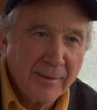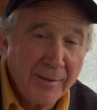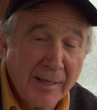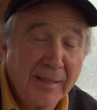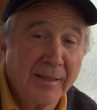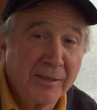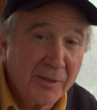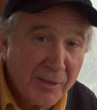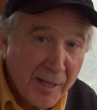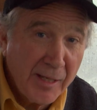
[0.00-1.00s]
Then the
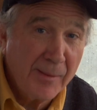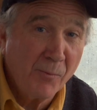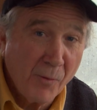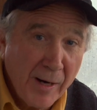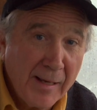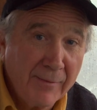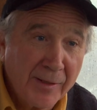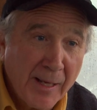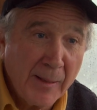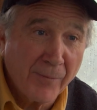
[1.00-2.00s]
same wave
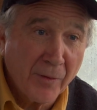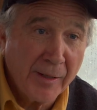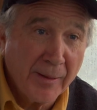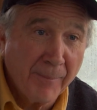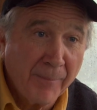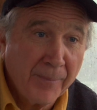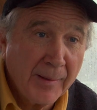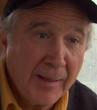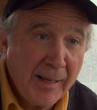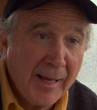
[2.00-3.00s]
came for him,
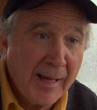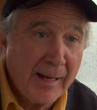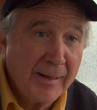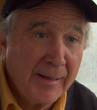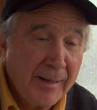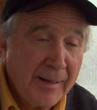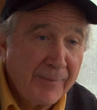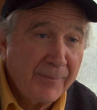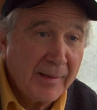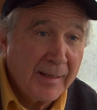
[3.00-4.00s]
and
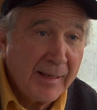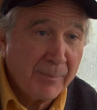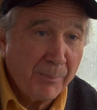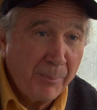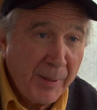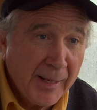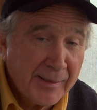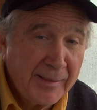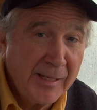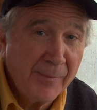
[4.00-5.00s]
it
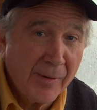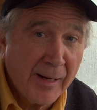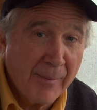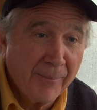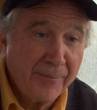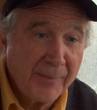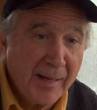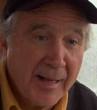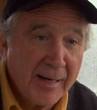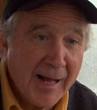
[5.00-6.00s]
picked him up,
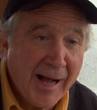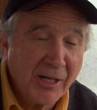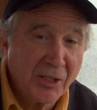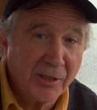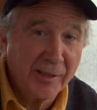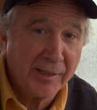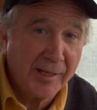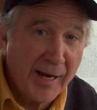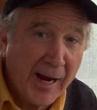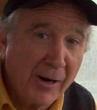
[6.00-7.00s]
and it actually
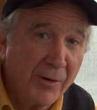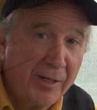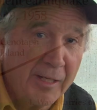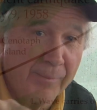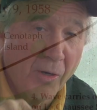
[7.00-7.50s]
carried him